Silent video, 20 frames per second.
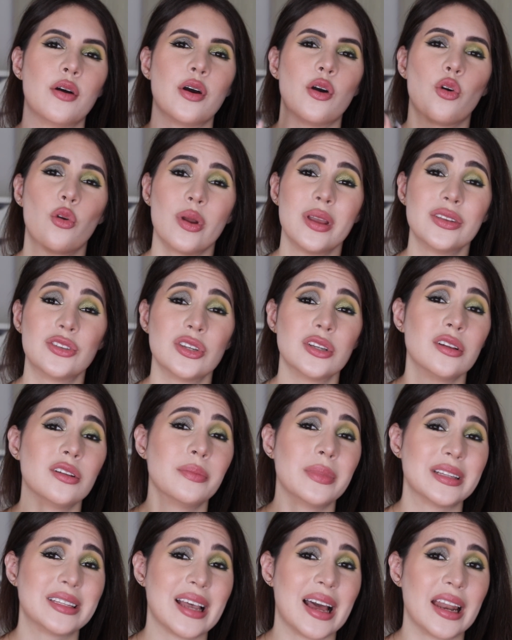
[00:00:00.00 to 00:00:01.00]
original
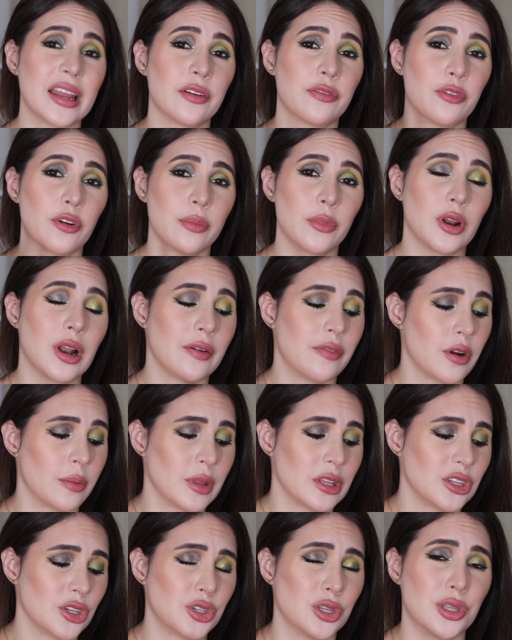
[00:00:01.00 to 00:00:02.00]
metallic formula from
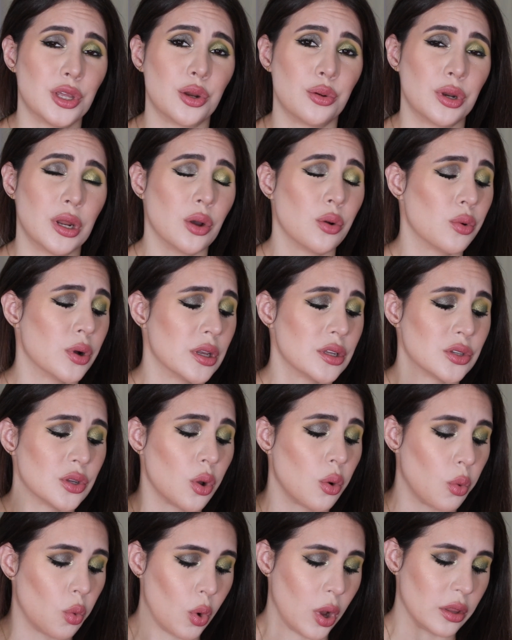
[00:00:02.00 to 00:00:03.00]
Natasha Denona was
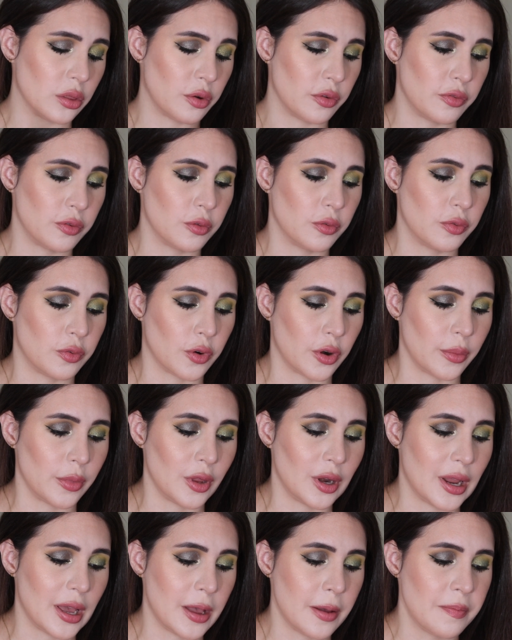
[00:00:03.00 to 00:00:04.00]
a wonderful
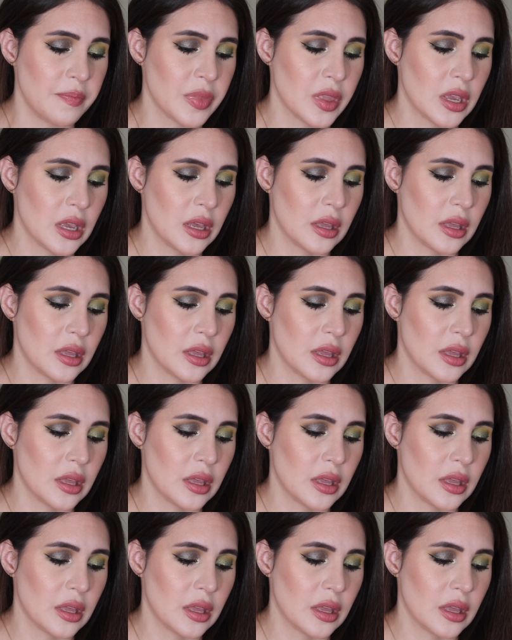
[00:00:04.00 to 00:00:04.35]
formula.